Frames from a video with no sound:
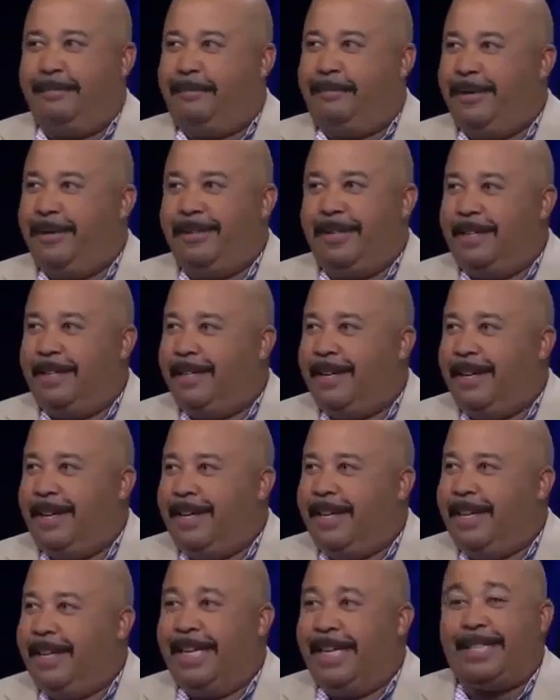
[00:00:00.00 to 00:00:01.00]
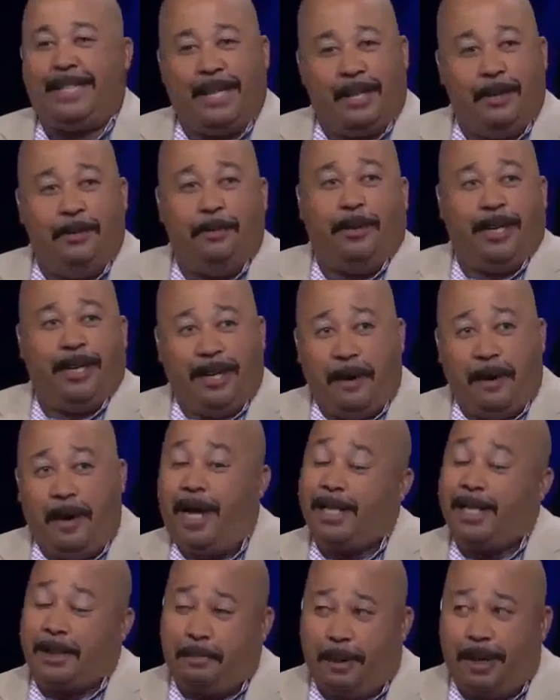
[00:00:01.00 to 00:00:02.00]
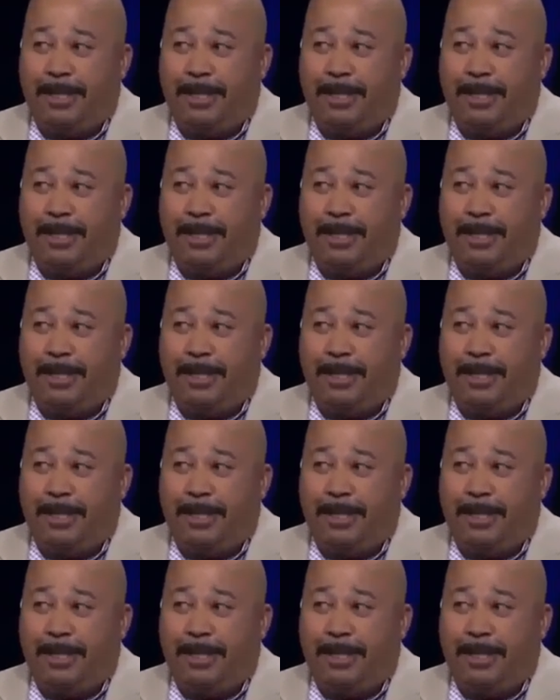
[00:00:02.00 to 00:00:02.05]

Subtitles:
the beauty. That's it. You want to know how